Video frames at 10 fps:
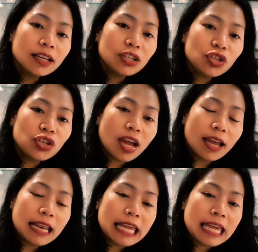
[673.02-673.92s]

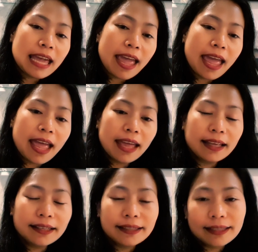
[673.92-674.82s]
Shelly
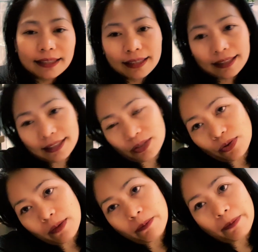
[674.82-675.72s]
and Rebecca.
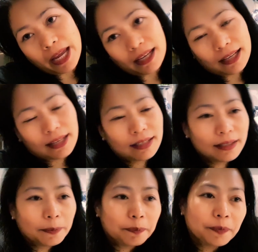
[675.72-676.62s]

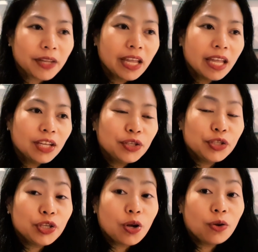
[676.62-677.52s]
Rebecca.
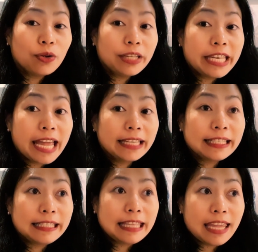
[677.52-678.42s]
So
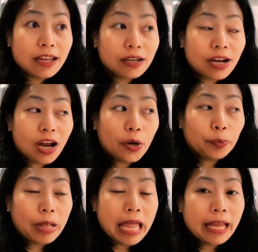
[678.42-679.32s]
next year our
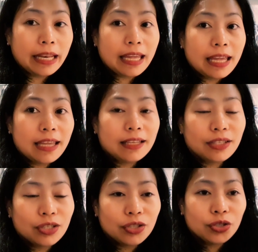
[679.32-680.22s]
plan
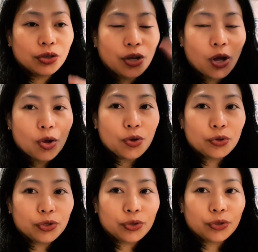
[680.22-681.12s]
is to
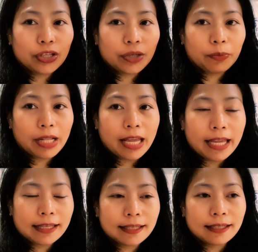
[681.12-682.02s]
go to their
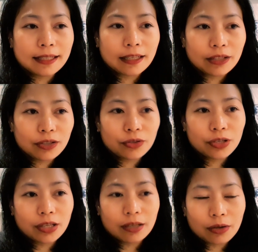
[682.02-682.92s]
place, to
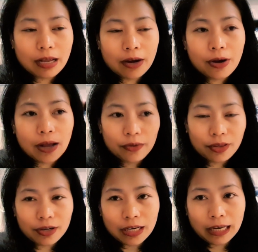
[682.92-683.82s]
the around
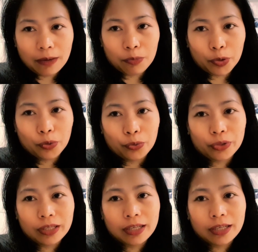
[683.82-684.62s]
their neighborhood.